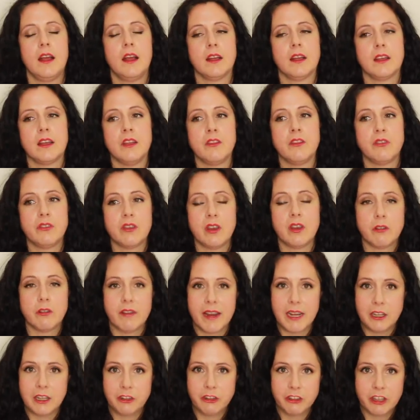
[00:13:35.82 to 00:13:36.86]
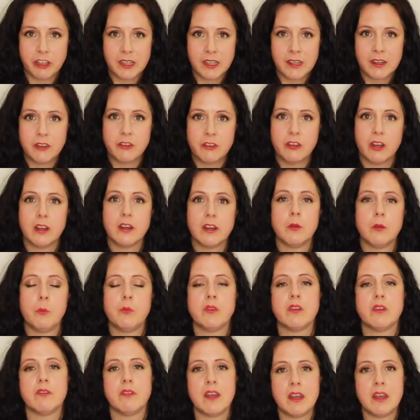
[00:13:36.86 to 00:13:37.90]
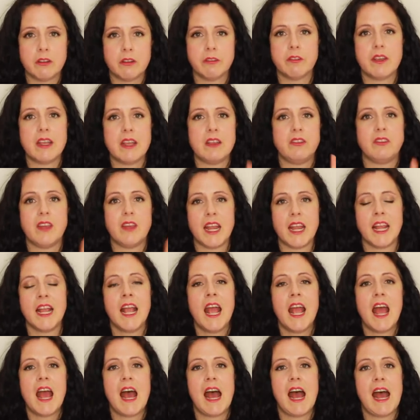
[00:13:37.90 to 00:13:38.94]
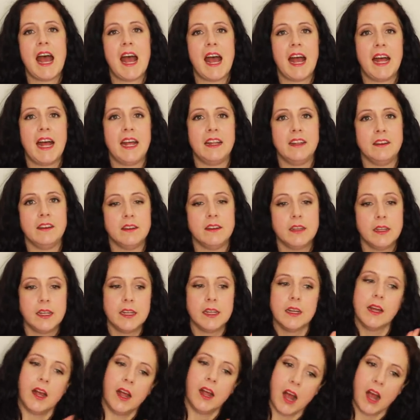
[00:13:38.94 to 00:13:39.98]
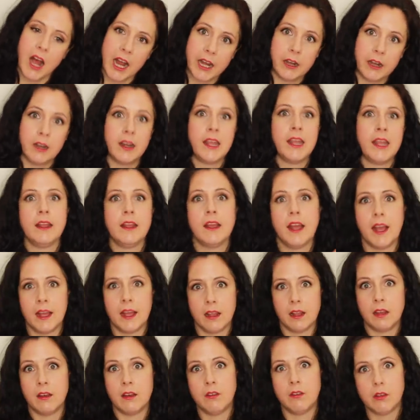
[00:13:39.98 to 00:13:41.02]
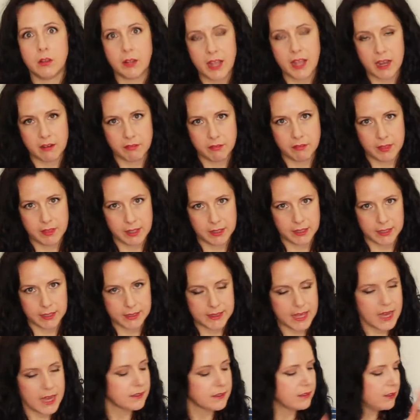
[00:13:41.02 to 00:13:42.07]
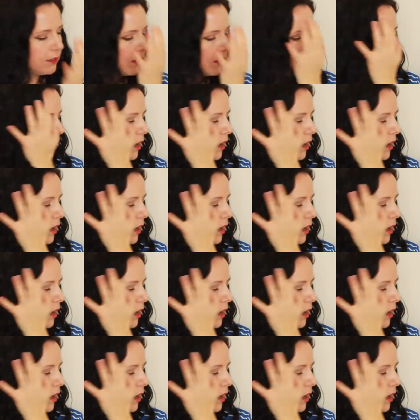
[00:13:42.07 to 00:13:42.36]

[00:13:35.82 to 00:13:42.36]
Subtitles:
consideration in terms of interfacing and ironing and everything like that.